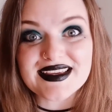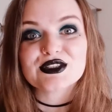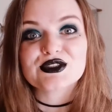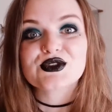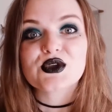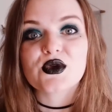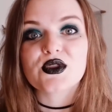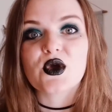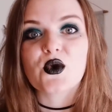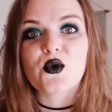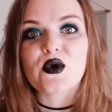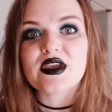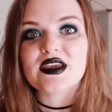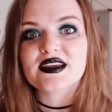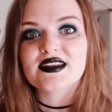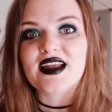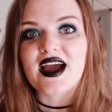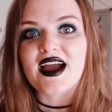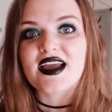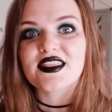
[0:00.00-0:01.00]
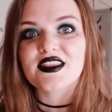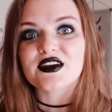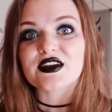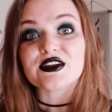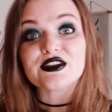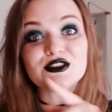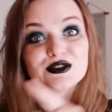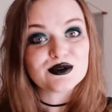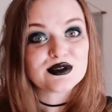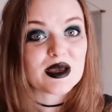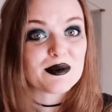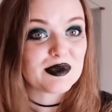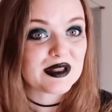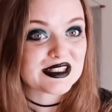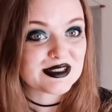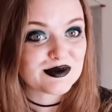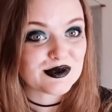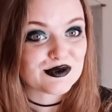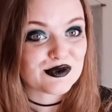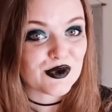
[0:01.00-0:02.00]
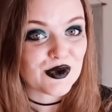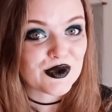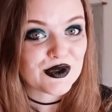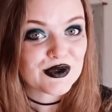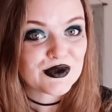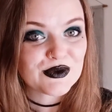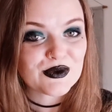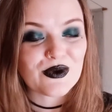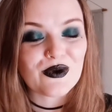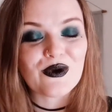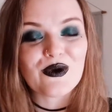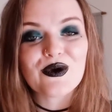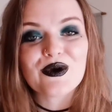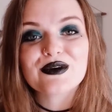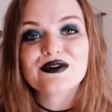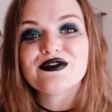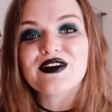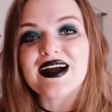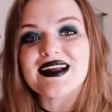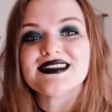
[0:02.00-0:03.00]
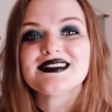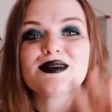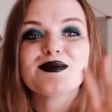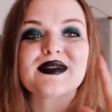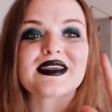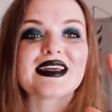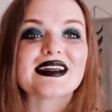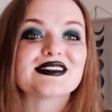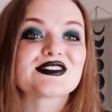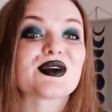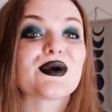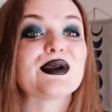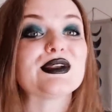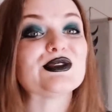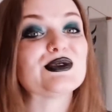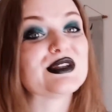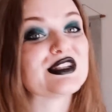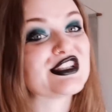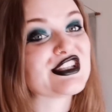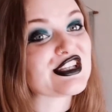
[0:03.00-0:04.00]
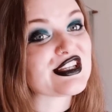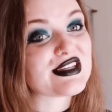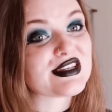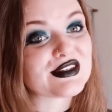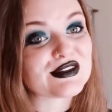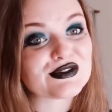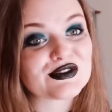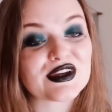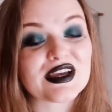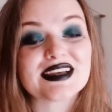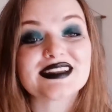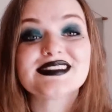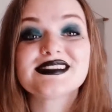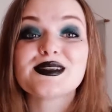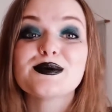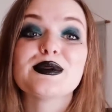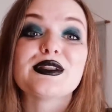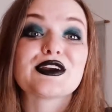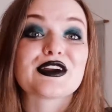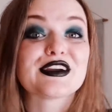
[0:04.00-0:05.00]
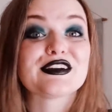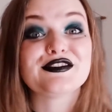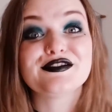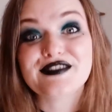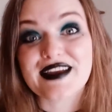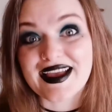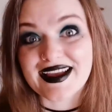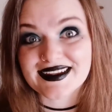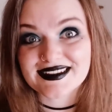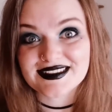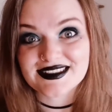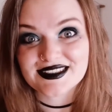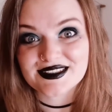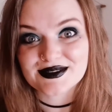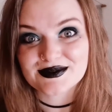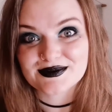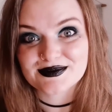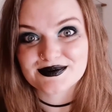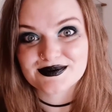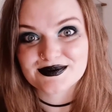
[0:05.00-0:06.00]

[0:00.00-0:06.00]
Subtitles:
so that we can either do that placement for you or find something that's going to achieve a similar effect.